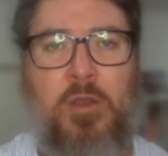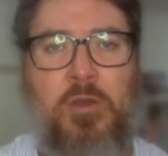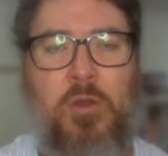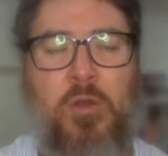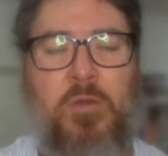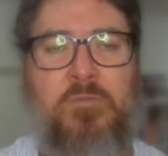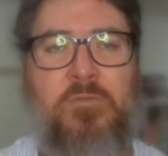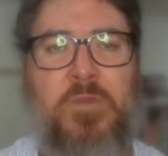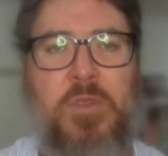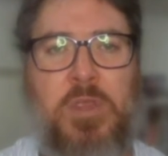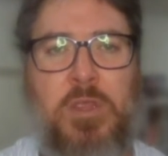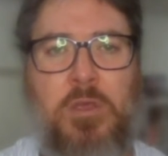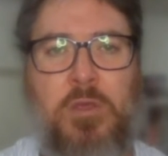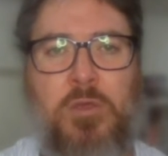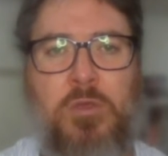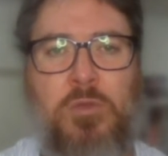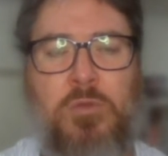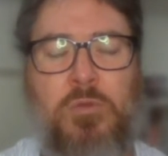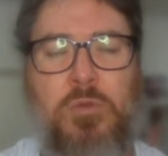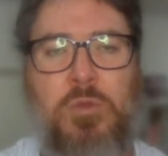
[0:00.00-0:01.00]
Not for
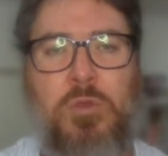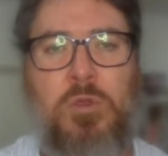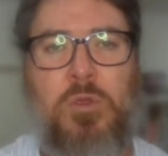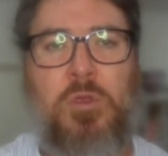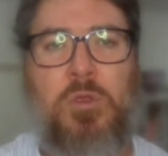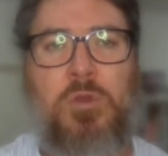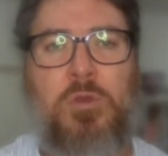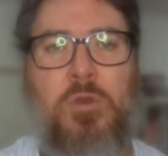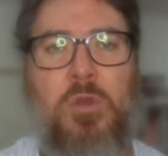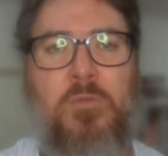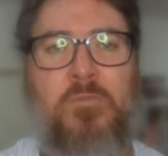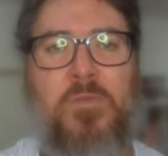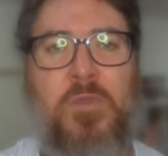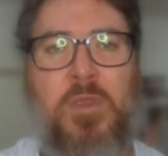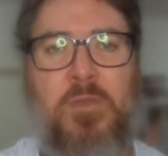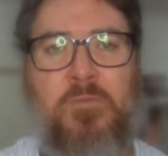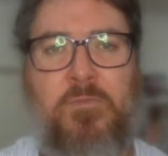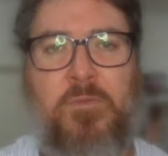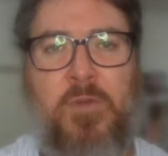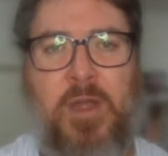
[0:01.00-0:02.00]
you, not for
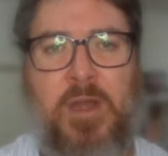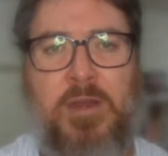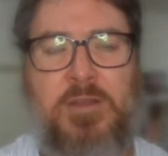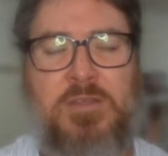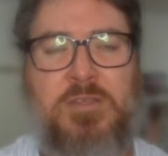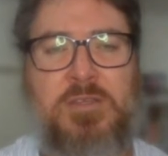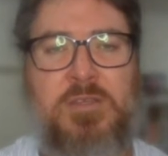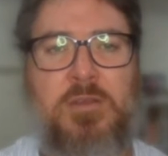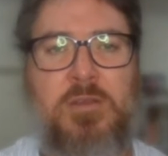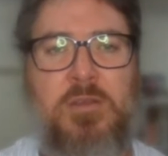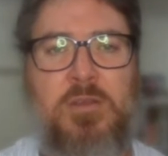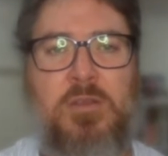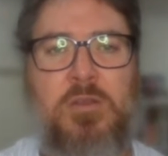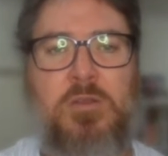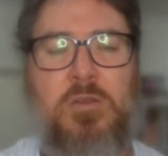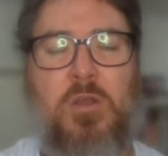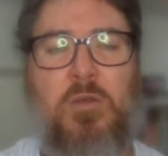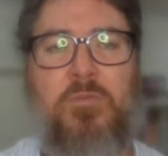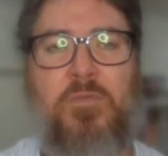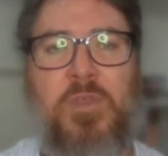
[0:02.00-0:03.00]
your friends,
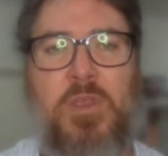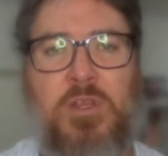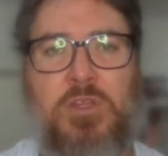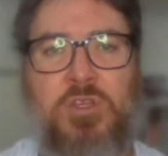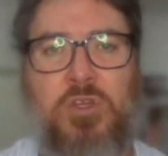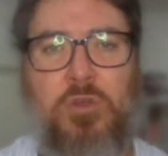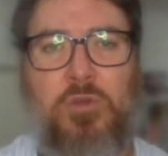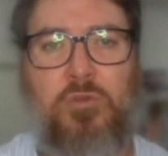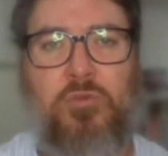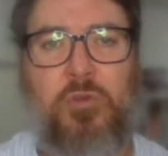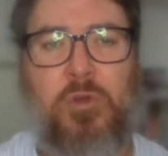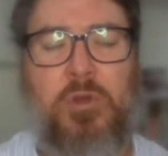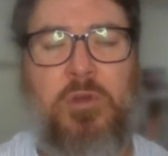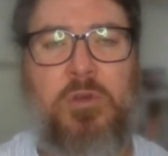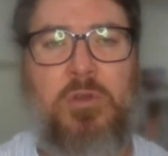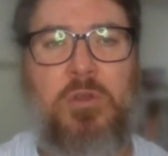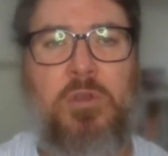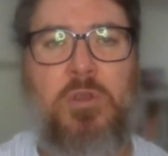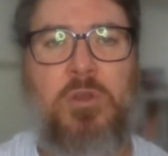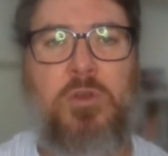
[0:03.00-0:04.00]
not for your children,
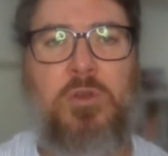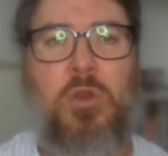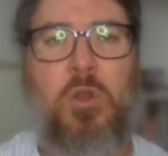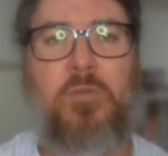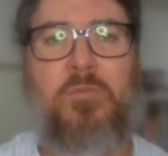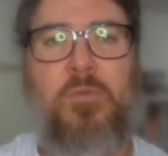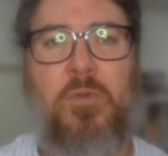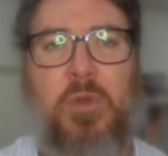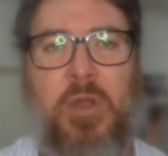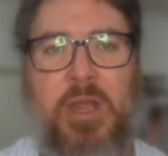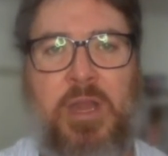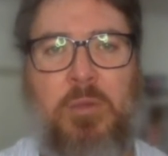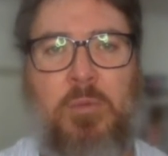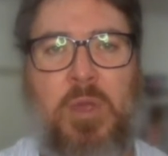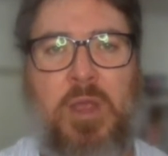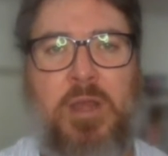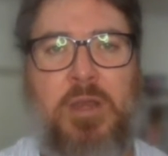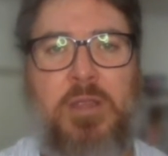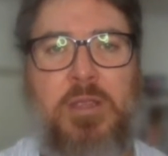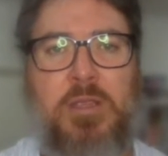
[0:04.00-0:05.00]
not for
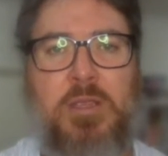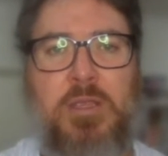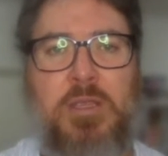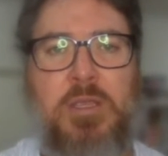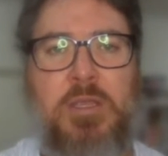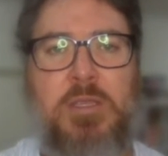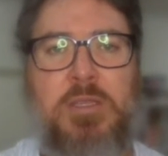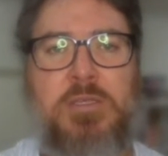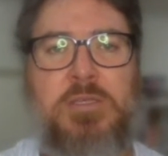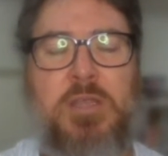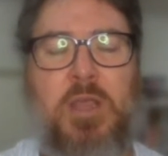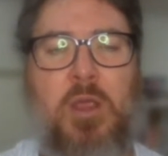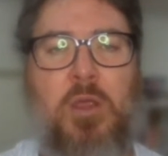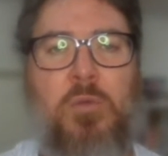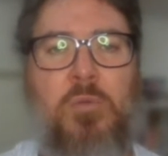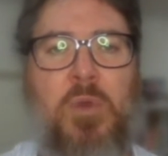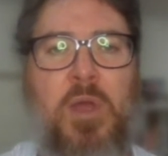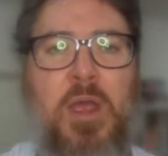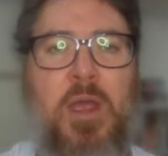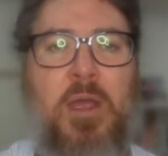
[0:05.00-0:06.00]
anyone.
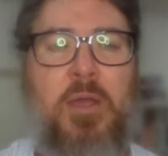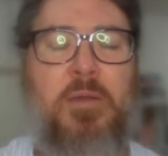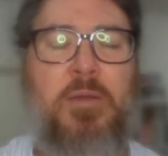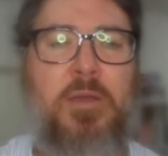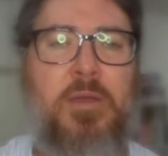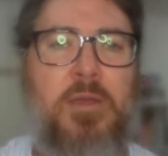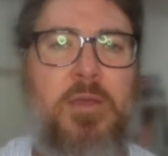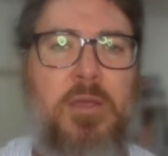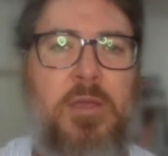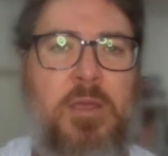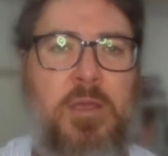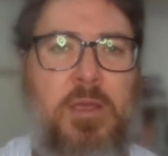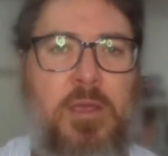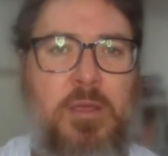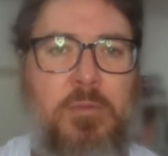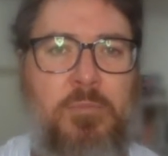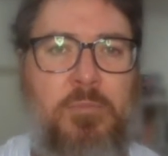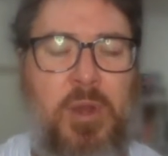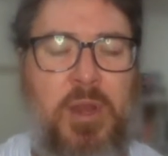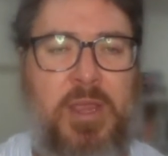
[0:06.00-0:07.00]
So
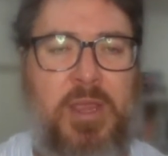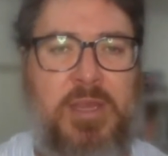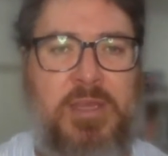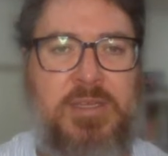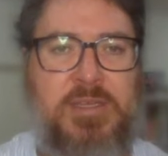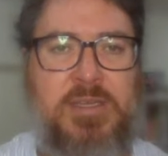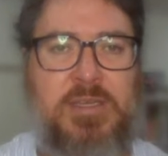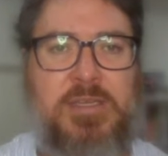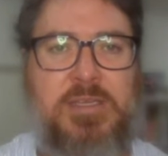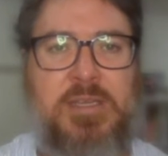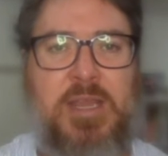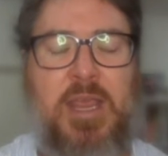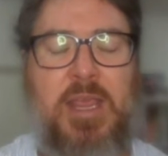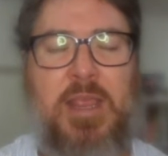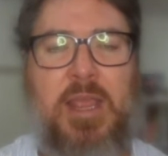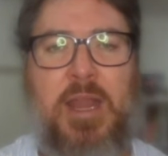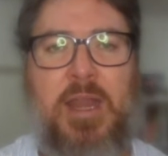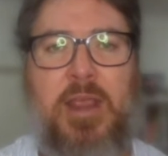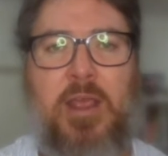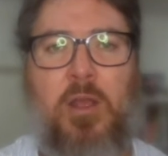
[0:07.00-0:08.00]
please seek
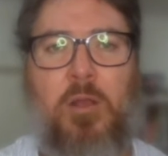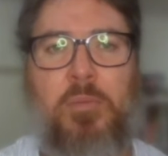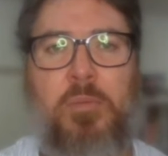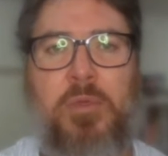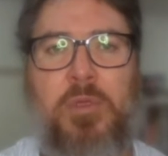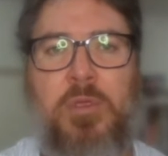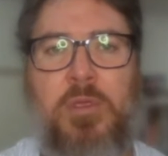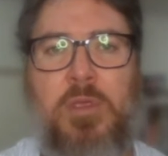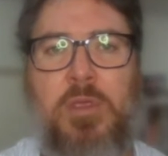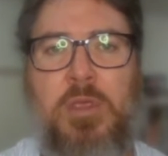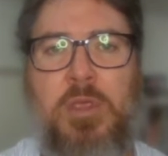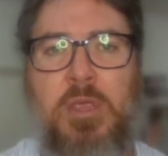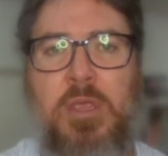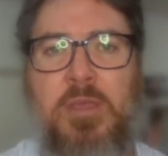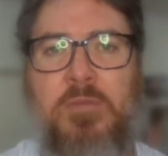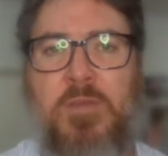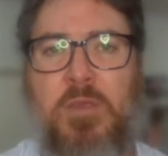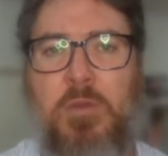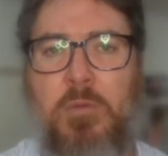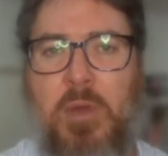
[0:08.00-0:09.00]
that help
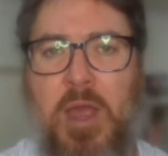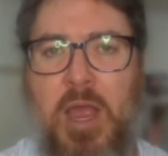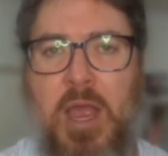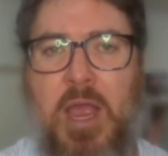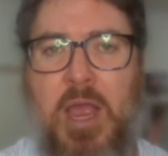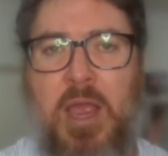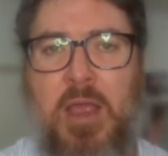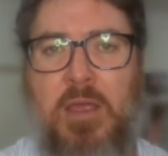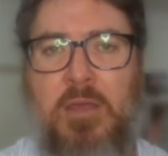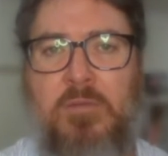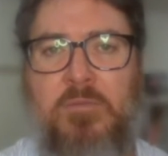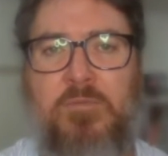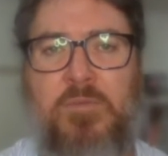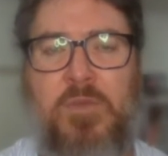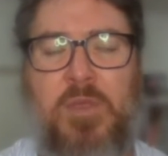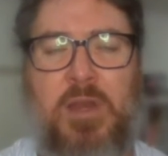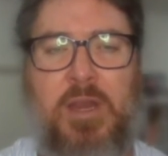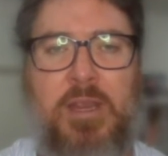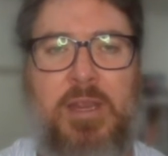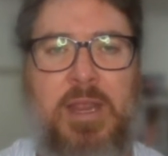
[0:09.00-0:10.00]
if you are
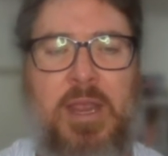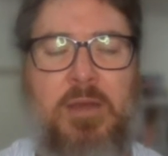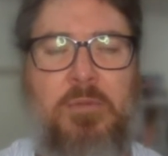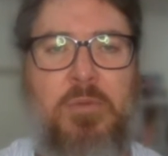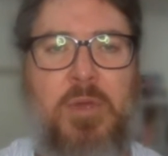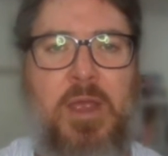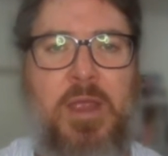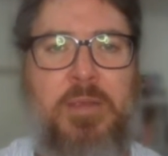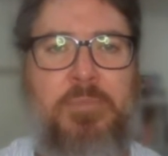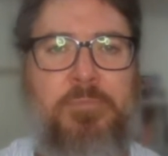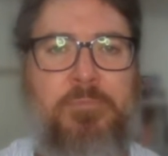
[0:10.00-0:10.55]
feeling that way.